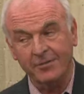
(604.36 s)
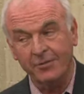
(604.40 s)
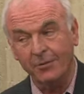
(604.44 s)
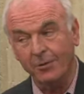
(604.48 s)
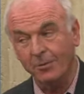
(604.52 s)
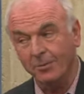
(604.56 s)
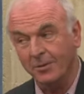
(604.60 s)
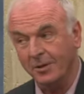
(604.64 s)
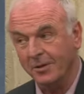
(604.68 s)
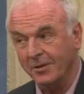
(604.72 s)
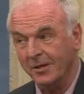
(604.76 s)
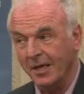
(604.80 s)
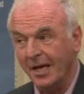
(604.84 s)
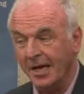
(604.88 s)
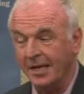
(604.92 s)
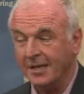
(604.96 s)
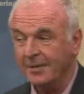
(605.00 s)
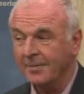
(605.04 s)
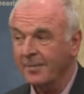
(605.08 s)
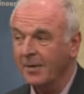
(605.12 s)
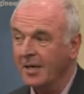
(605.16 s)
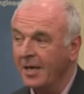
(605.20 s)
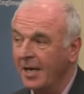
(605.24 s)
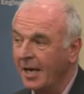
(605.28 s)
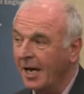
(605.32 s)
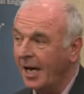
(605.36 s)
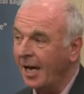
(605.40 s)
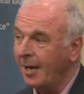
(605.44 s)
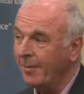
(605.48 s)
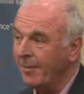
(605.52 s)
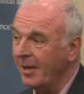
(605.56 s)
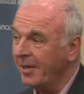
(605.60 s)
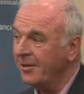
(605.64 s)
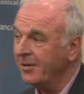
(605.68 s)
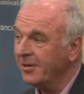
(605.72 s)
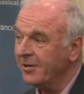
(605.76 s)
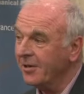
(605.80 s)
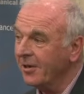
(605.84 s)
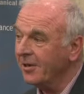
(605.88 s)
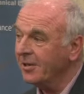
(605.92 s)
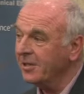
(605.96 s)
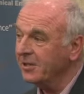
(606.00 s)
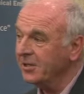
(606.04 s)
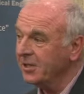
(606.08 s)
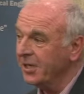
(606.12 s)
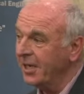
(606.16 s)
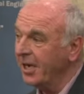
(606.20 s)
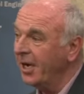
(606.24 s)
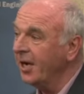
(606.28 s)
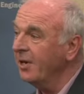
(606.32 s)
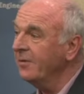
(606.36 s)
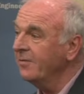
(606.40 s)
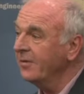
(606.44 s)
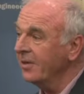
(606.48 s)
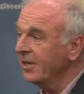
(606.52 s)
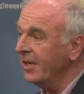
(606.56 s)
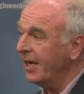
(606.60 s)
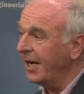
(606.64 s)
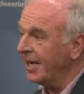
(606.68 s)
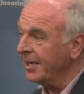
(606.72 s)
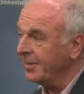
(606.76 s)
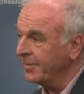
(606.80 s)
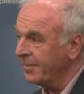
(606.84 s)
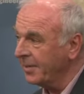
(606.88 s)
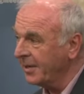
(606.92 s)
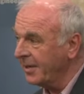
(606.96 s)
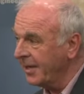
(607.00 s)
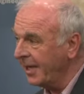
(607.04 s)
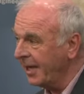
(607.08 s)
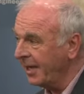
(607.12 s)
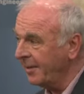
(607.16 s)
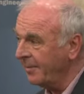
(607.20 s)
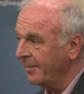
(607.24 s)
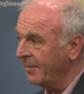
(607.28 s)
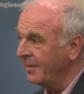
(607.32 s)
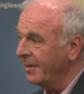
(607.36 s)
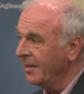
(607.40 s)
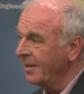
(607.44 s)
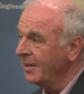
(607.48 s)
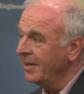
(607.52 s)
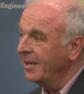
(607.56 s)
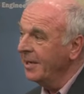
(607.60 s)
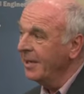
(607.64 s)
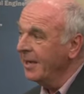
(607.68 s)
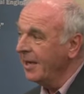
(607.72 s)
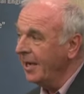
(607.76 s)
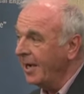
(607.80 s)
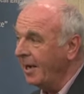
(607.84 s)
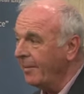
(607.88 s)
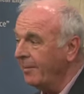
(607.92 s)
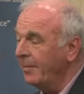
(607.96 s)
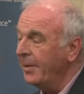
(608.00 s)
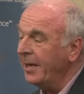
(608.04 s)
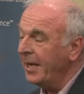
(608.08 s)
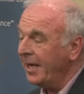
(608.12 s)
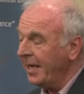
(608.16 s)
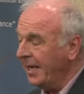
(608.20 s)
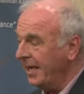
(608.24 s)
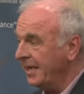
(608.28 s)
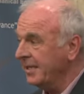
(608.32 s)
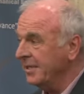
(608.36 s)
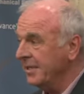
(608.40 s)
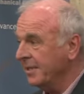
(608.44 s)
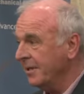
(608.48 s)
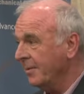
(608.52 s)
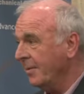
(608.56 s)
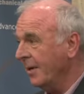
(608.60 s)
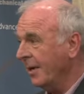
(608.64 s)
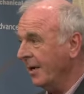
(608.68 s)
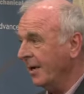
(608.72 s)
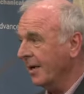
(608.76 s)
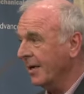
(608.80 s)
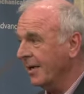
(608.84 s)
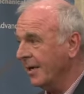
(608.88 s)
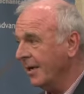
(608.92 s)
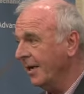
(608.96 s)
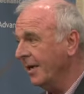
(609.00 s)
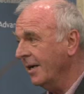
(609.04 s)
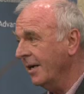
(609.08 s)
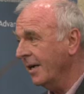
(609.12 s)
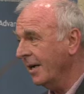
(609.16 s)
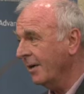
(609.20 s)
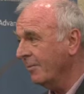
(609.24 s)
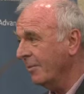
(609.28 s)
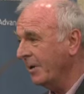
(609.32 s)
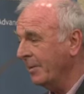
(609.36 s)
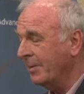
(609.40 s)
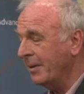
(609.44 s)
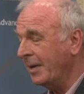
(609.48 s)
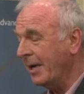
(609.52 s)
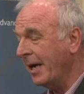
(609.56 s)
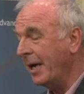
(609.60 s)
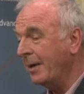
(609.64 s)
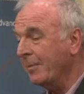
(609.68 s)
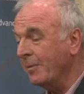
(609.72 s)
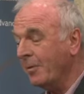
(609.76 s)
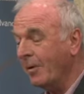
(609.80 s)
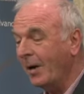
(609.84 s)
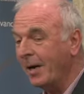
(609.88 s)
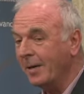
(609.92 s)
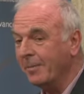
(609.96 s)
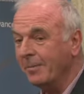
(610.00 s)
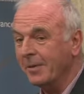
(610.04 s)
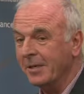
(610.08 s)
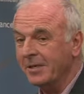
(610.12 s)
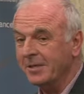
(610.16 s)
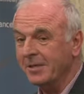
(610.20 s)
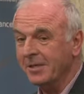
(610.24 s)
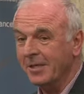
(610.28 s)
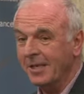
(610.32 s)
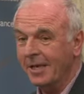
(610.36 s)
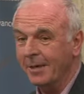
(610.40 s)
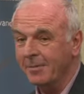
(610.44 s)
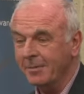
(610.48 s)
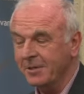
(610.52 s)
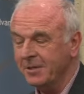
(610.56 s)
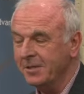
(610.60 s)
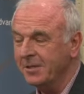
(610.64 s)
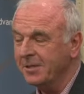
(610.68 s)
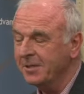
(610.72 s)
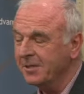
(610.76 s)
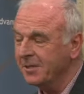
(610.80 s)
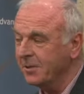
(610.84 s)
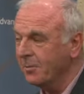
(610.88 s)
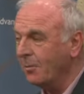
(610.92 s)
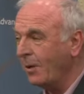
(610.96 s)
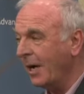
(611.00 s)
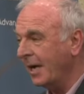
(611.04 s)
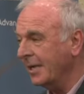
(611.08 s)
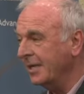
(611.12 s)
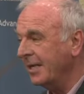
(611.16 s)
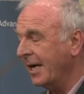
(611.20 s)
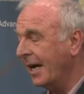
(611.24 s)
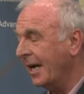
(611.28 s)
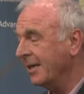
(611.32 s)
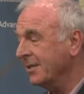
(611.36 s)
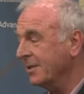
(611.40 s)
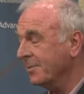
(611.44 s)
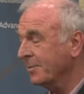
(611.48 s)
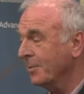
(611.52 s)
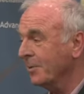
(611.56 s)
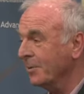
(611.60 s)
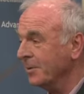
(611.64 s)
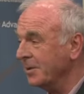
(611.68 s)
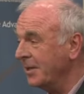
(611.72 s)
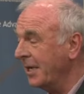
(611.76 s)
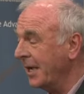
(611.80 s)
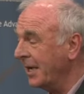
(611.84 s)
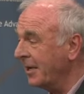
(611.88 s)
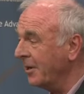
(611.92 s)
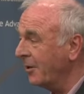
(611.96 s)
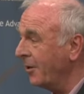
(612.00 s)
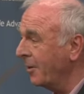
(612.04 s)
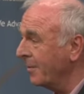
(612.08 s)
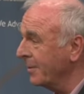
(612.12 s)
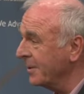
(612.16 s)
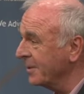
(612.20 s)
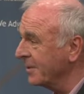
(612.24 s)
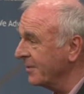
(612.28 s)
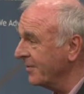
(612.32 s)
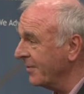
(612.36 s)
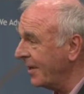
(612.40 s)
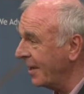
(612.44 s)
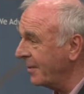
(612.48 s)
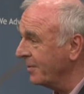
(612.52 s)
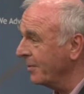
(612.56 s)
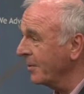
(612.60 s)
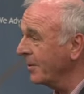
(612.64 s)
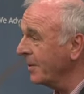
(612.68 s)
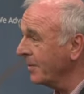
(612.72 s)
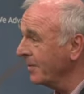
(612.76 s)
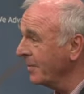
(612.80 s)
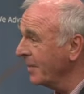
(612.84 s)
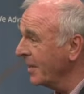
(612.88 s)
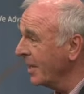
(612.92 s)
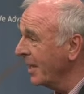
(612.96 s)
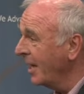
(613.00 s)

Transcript: form than that. Our methodology overnight became a big hit in America. We became quite big celebrities. The White House bought 10 copies of our book.